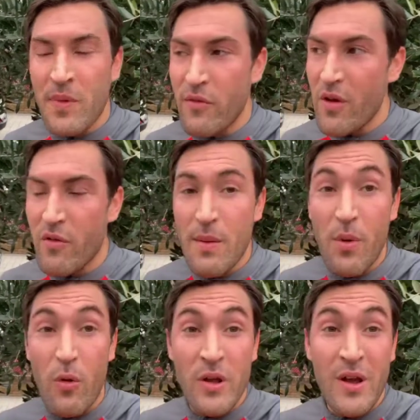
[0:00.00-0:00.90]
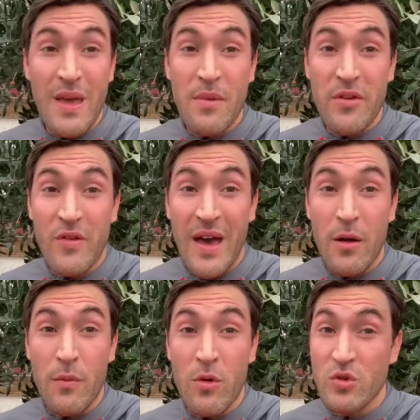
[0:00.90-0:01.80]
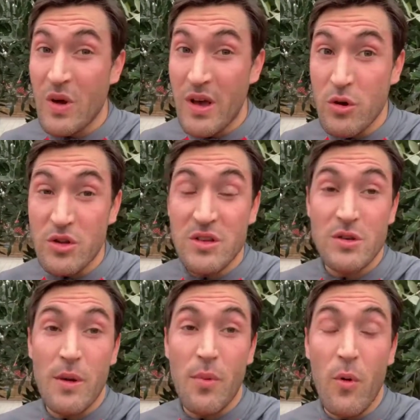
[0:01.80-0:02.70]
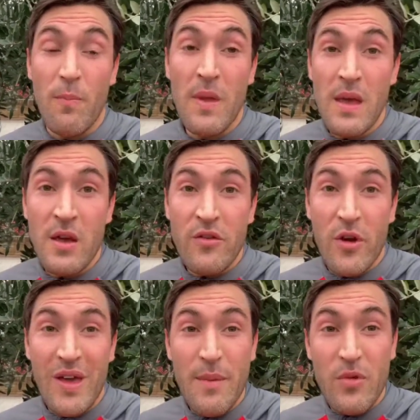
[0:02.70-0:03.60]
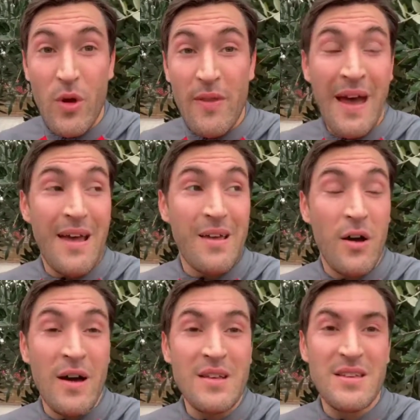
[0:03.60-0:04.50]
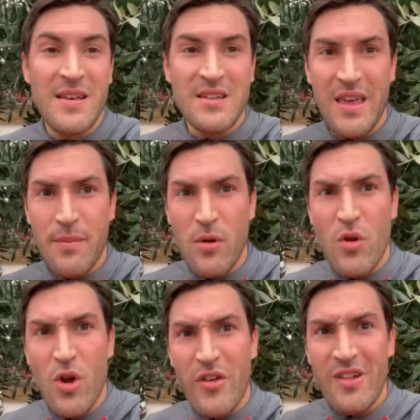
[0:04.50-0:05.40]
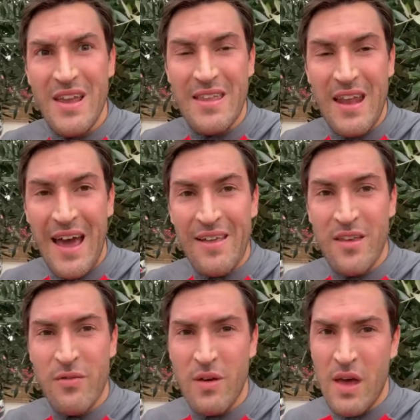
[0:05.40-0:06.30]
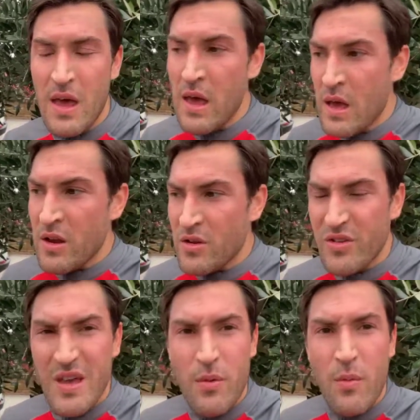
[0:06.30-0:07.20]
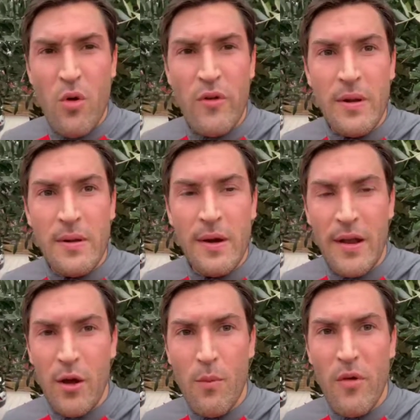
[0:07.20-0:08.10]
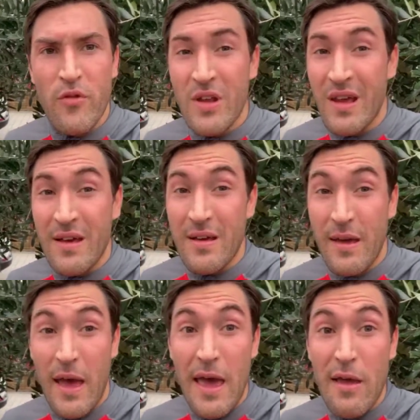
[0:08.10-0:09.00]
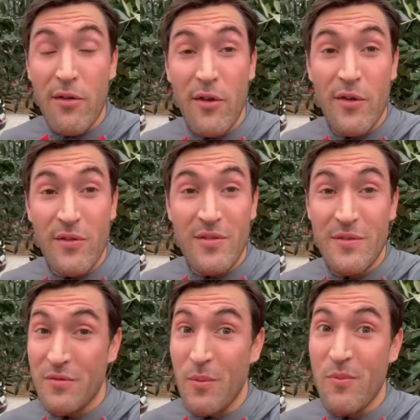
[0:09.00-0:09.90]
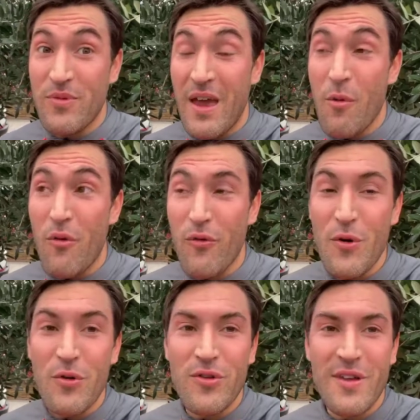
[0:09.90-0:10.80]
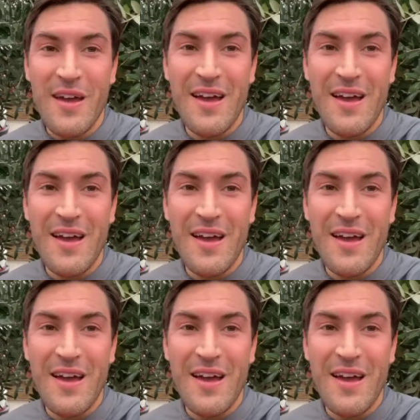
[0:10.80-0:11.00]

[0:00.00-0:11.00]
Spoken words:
Very, very important, you know, keeping yourself accountable. That's why coaches are so important. So keep doing that, guys, and that's gonna keep you nice, lean, and active. Just keep on moving. I know most of you are gonna eat some terrible foods.